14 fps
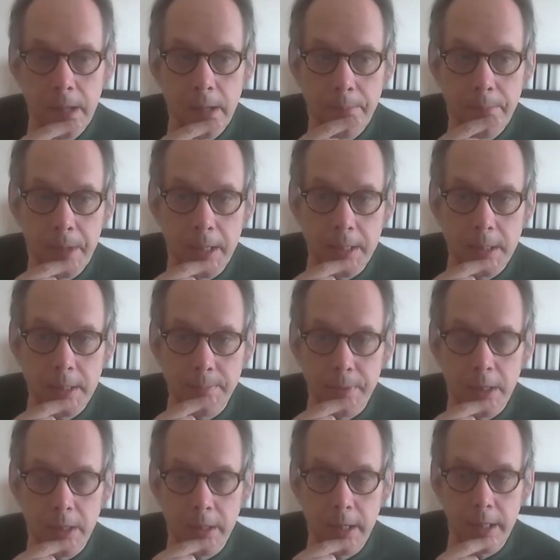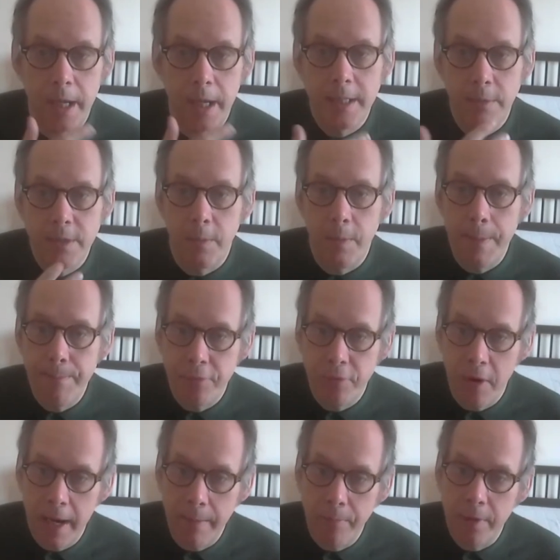But I think the idea is that we
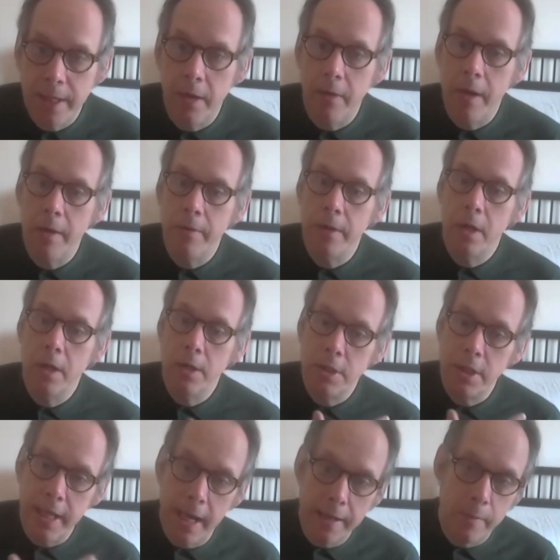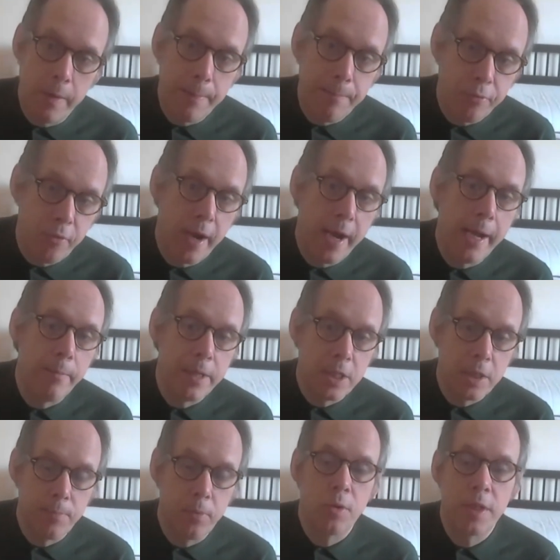pray, bring our own together. We pray and we
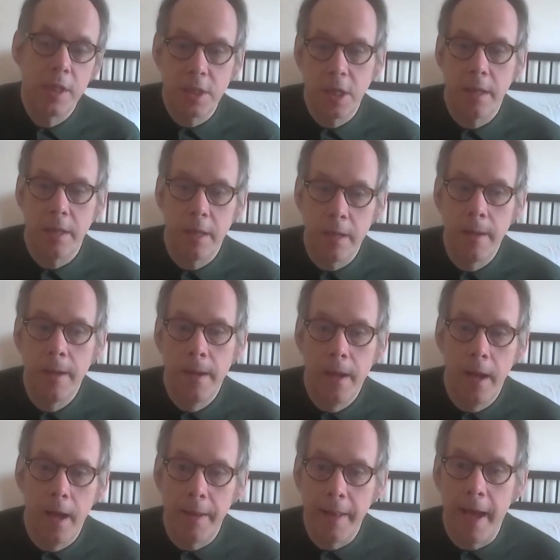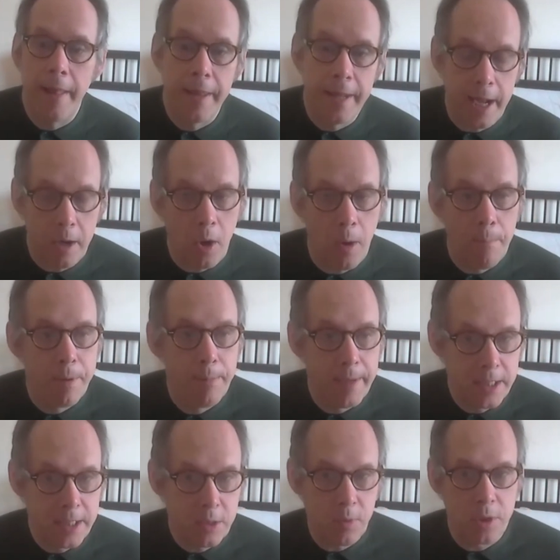support each other, and I think that
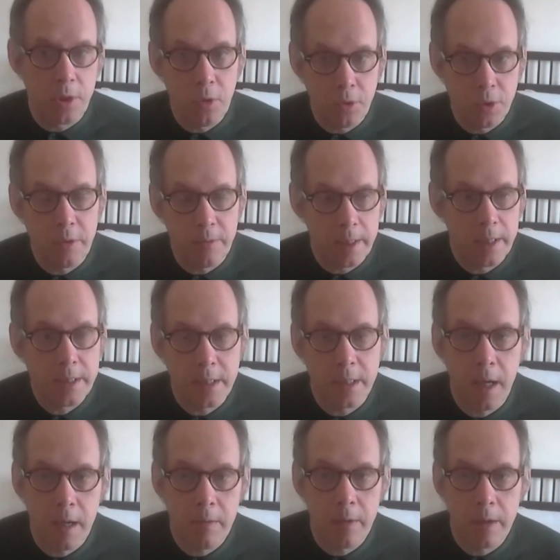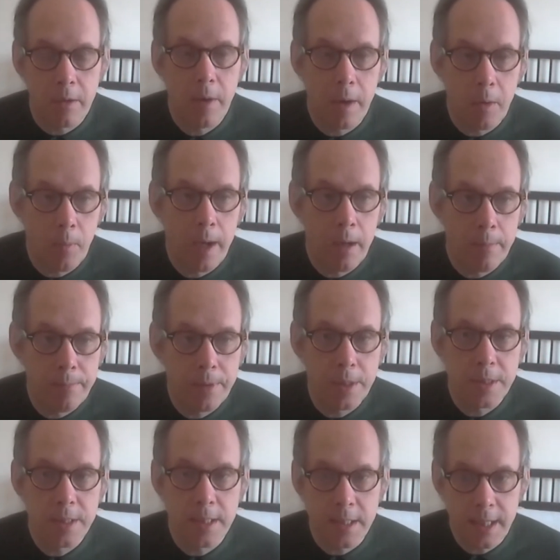complements what you're doing, Sagara, quite well, because
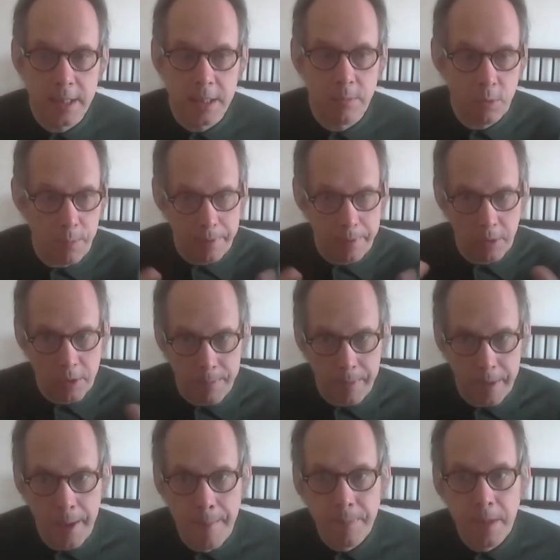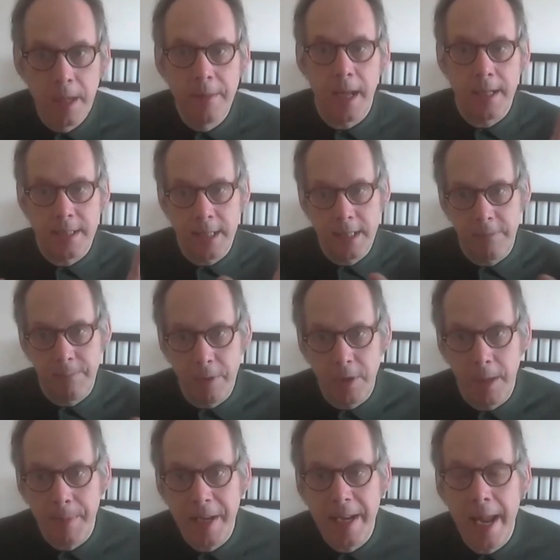there's a sense in which we build up that sense of building
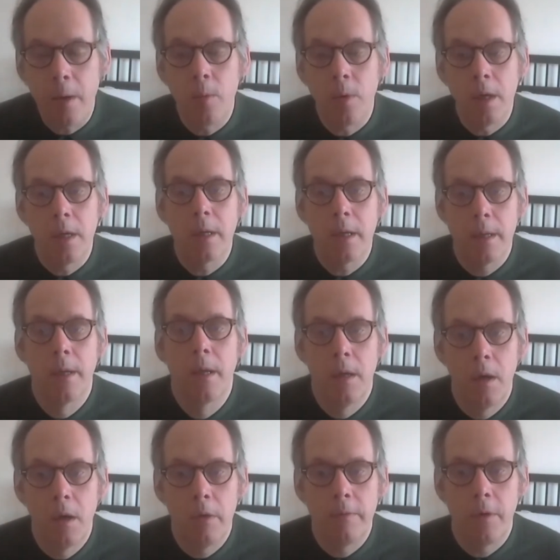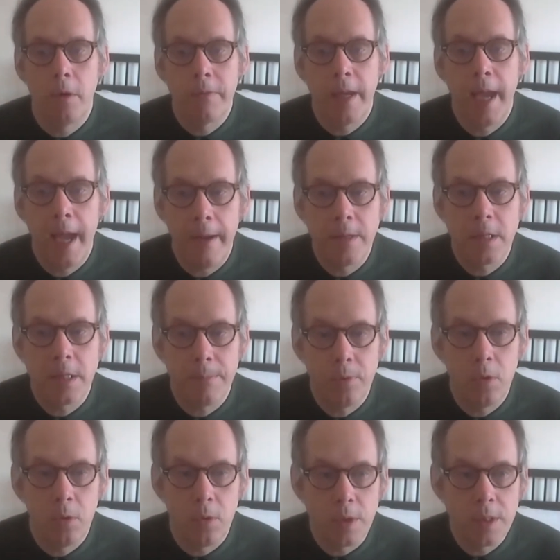up a network of care and
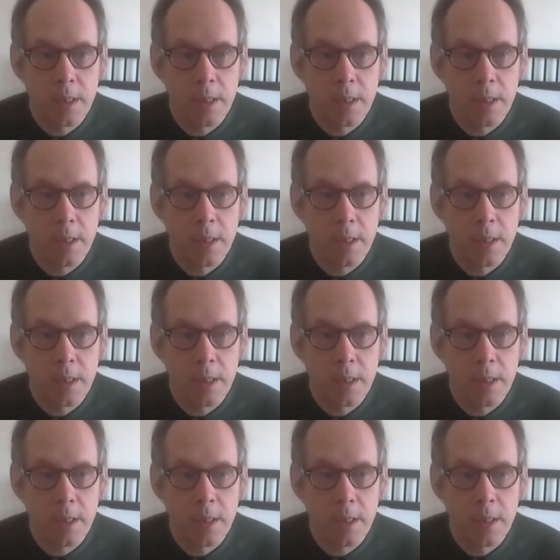support,